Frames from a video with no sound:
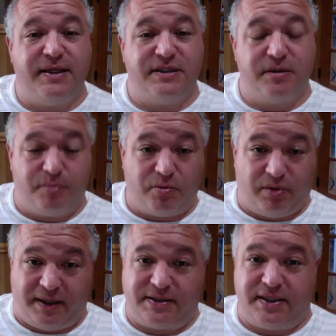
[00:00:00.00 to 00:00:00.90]
simple
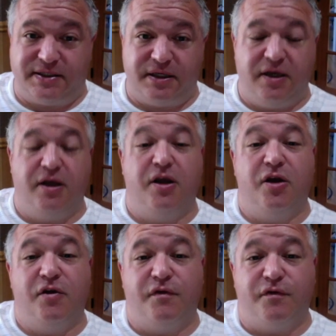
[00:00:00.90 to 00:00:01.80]
process
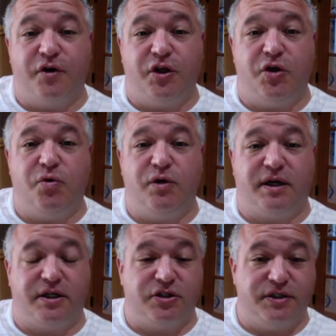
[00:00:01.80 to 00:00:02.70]
for you to
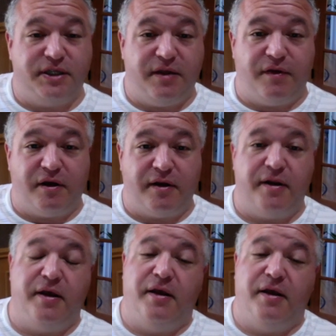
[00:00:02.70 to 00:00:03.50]
cut your teeth on